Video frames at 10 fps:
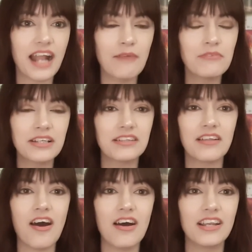I went
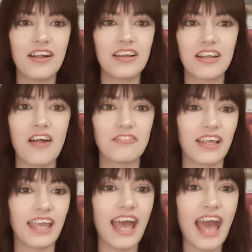on and on and on for
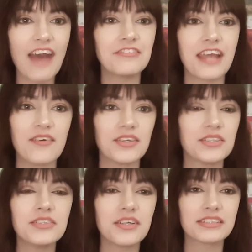like half an hour.
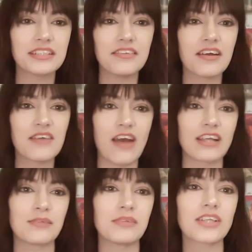Who knows how long I've
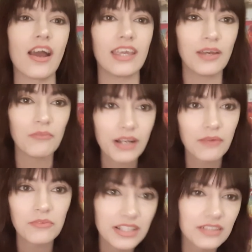actually been talking and what I
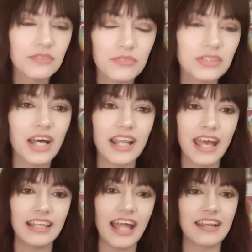will and will not
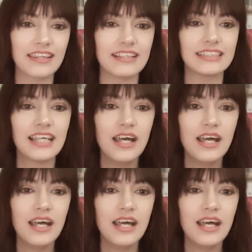edit out of this.